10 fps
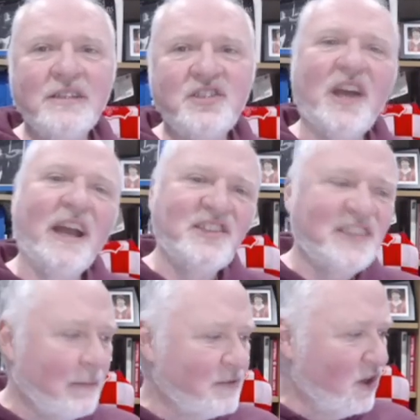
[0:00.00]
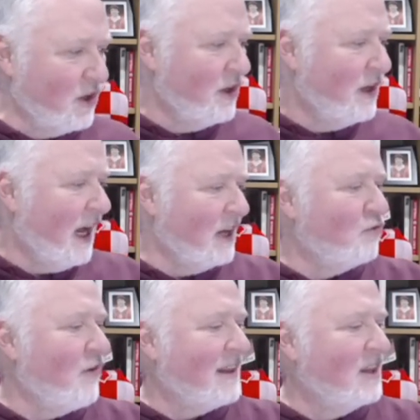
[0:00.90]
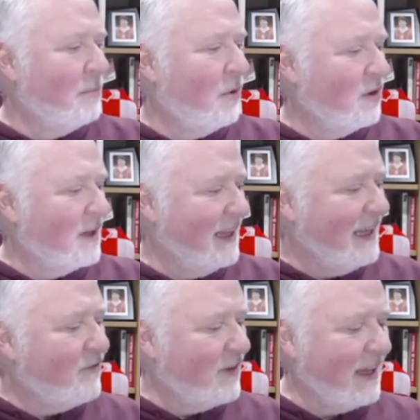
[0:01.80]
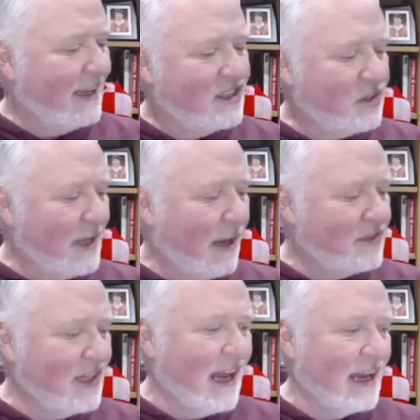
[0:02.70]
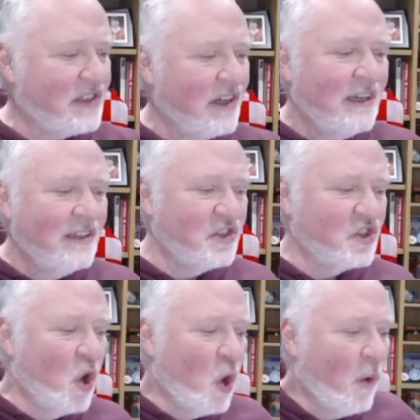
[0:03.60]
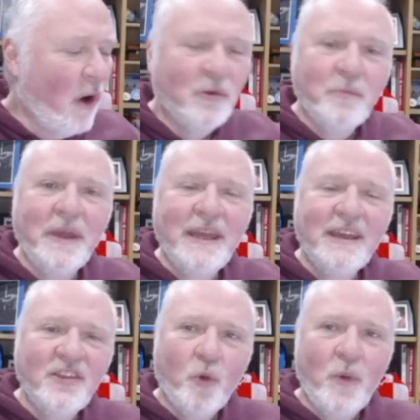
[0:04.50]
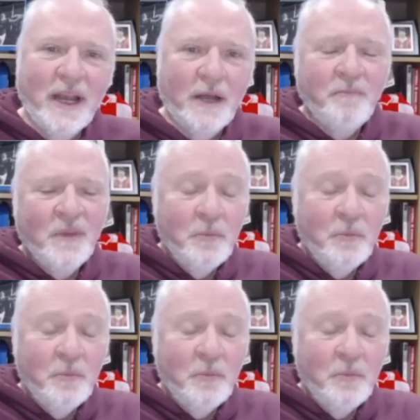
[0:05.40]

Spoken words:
sidestepped her and ran the ball gleefully into an empty net to score what would be the winner.